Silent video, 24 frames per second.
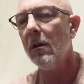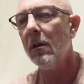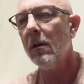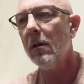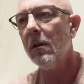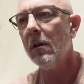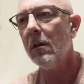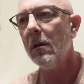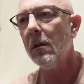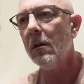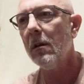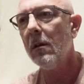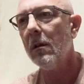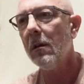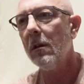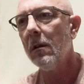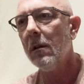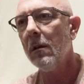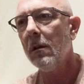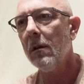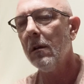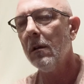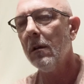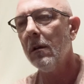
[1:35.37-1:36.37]

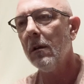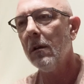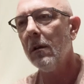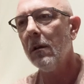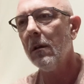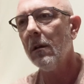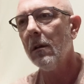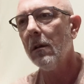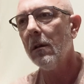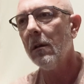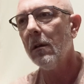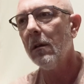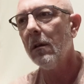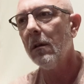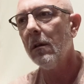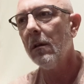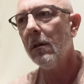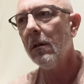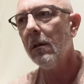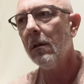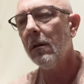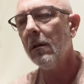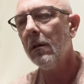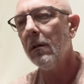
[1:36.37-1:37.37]

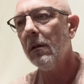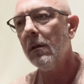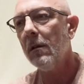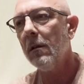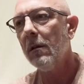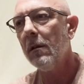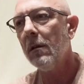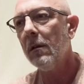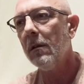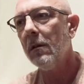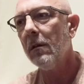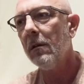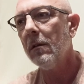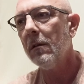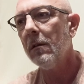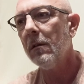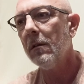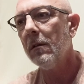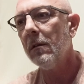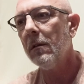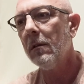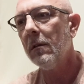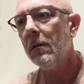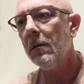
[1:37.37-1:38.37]

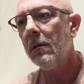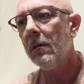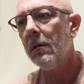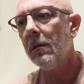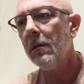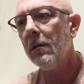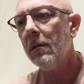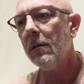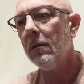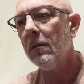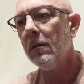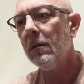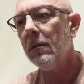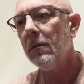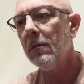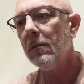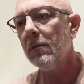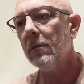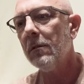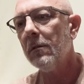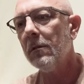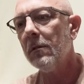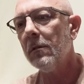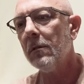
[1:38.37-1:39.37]

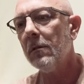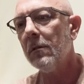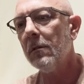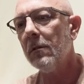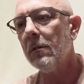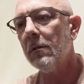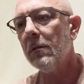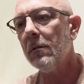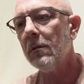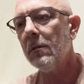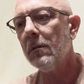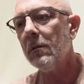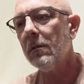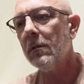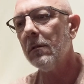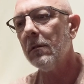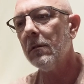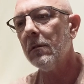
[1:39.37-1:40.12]
(no one is talking)